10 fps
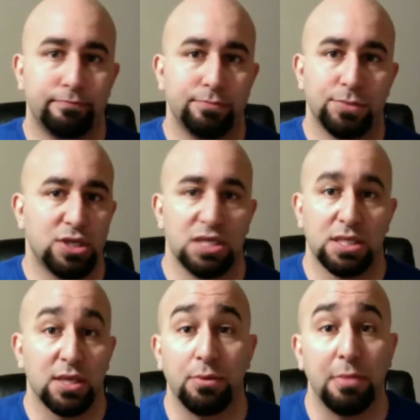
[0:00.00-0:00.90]
she just
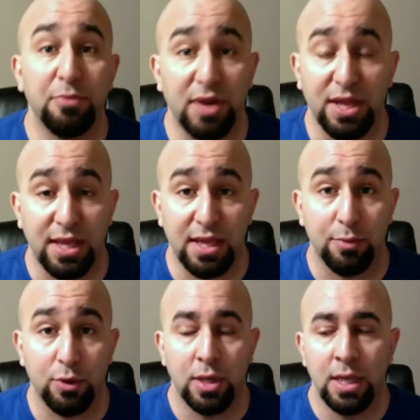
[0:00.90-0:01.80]
didn't remember anything
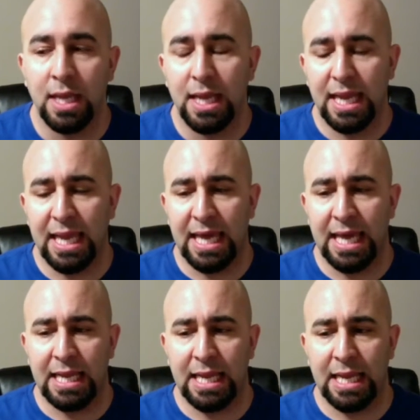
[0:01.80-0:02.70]
anymore.
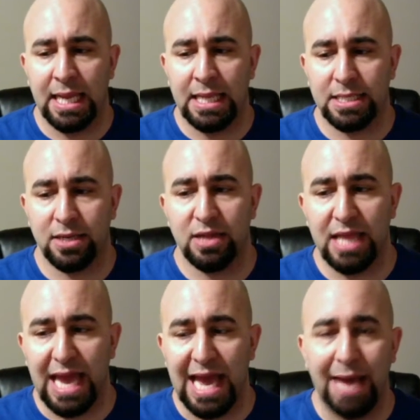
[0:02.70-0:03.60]
And it started to
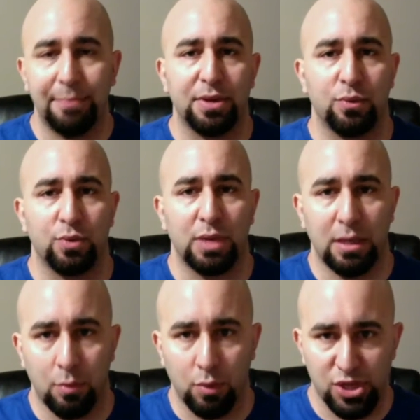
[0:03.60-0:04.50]
happen
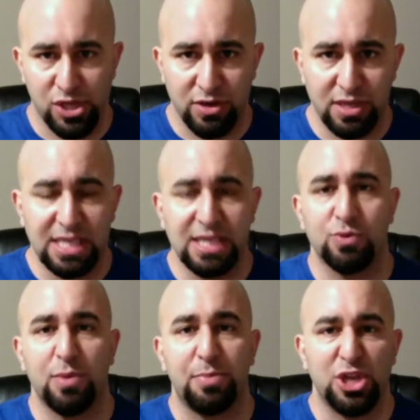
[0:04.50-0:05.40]
when she started to see this
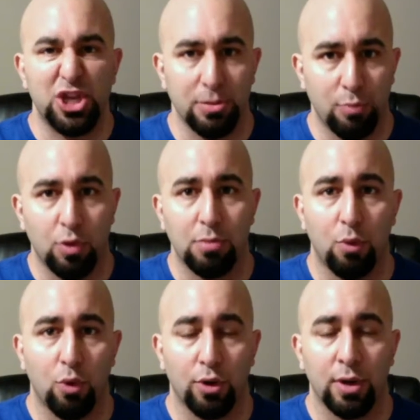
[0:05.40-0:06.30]
repetition more and
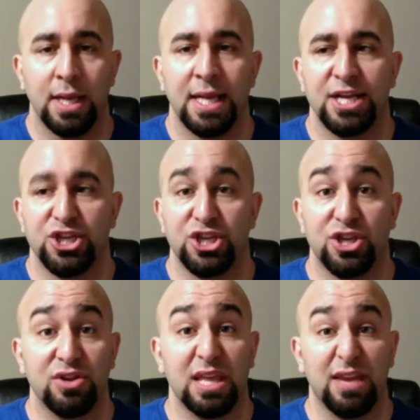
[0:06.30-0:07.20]
more. She
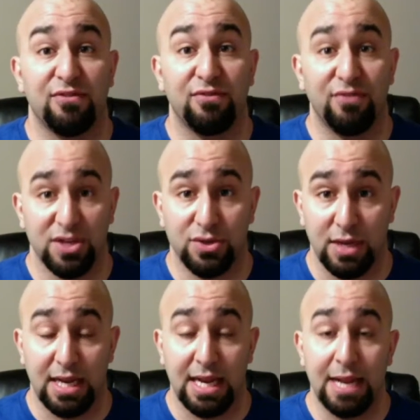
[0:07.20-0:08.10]
started to get
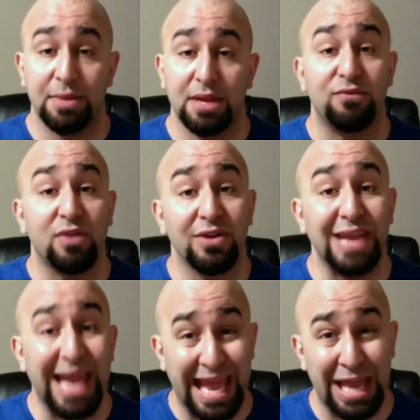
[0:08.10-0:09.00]
frustrated, and I mean
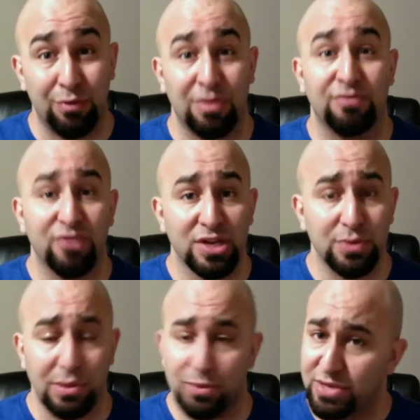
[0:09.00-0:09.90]
very angry and
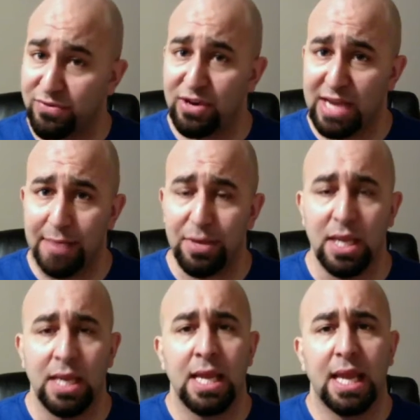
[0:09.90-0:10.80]
frustrated, which is very common.
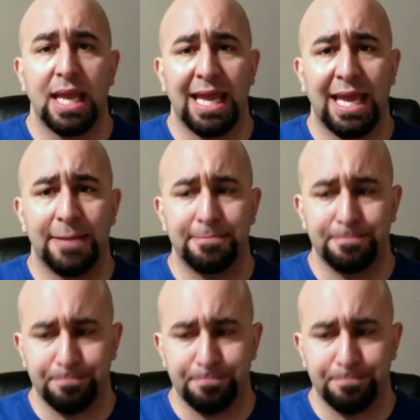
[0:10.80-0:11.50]
And